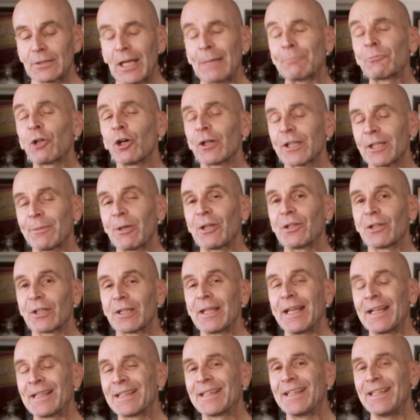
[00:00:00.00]
talking about
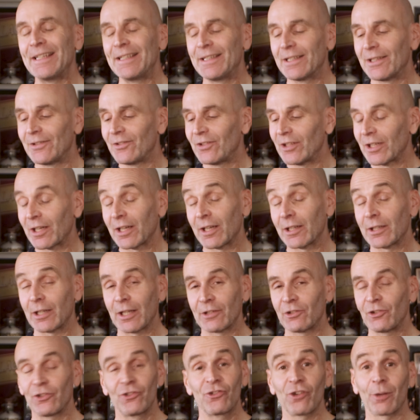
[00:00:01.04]
the ingredients here. I
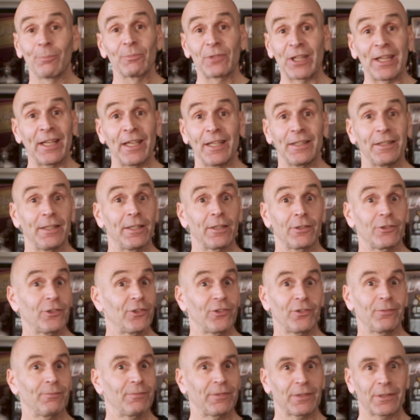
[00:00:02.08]
just jumped ahead there,
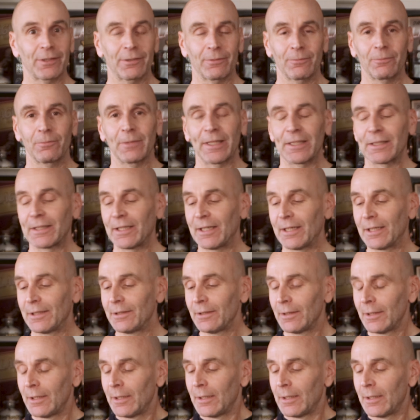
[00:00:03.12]
just freaking went ahead.